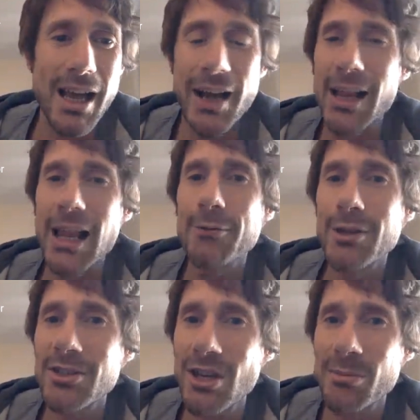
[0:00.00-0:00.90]
and I loved
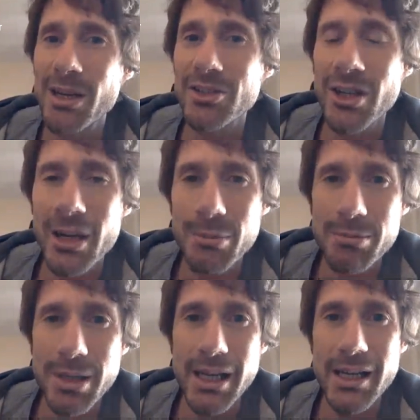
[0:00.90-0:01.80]
it so much that I
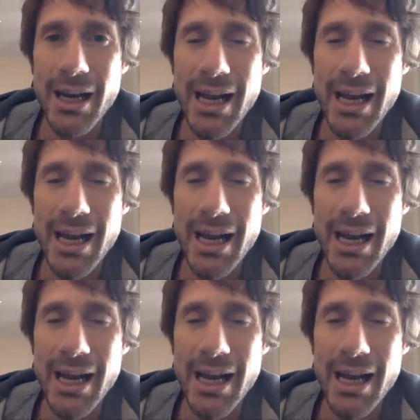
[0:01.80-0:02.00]
prepared